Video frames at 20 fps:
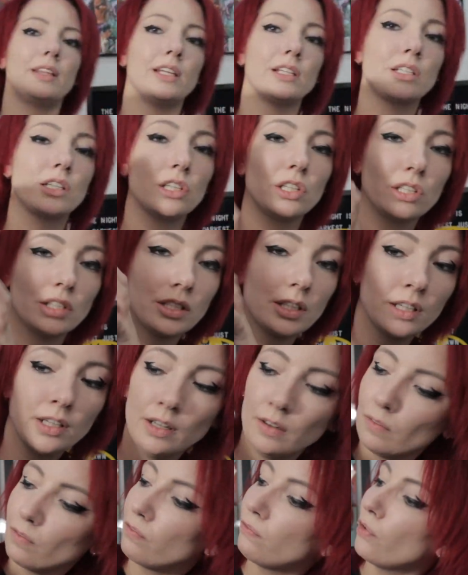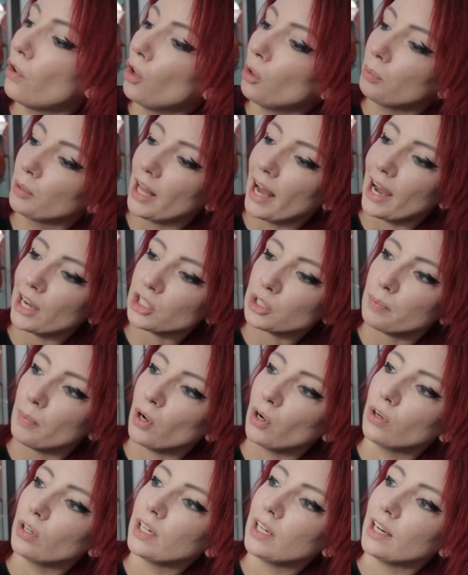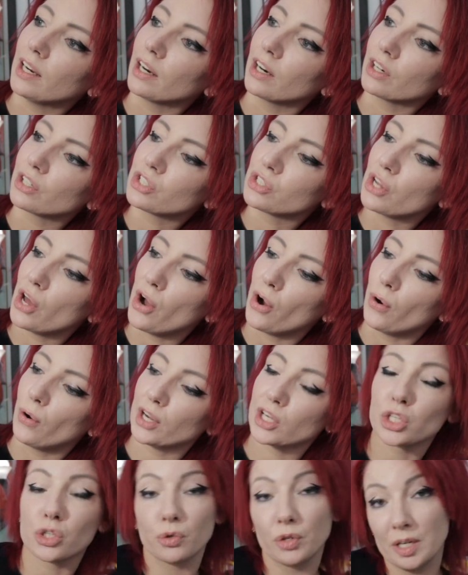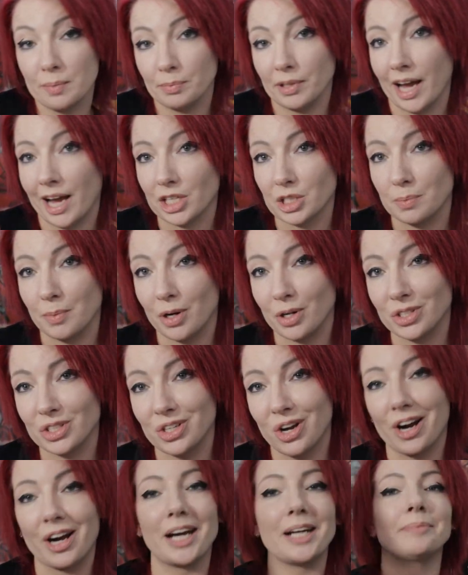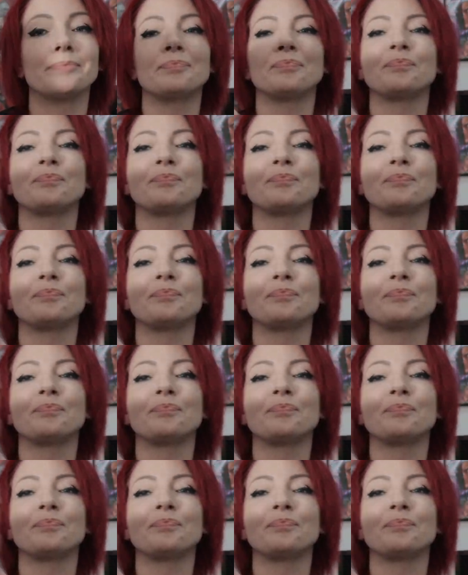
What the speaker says: This is full blast mode here. So extreme blast mode, sorry.